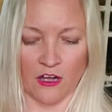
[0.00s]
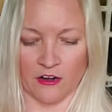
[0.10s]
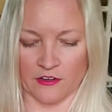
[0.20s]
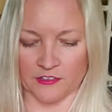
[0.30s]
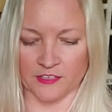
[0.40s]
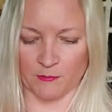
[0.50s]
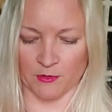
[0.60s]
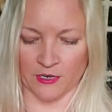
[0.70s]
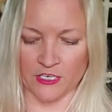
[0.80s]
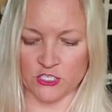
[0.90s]
our
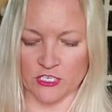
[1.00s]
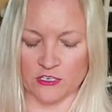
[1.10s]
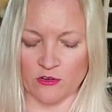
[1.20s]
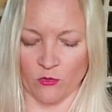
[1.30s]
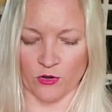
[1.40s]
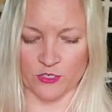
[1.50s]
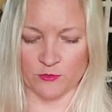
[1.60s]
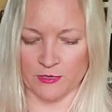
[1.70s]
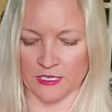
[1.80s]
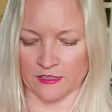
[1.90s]
separation or
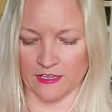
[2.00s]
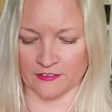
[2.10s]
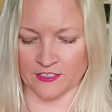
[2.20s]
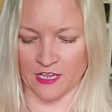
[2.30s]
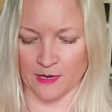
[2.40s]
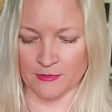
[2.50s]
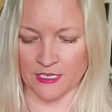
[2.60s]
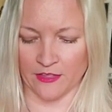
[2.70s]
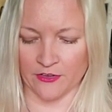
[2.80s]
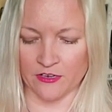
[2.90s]
to being less time
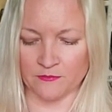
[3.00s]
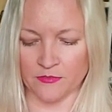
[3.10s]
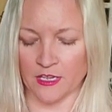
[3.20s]
together,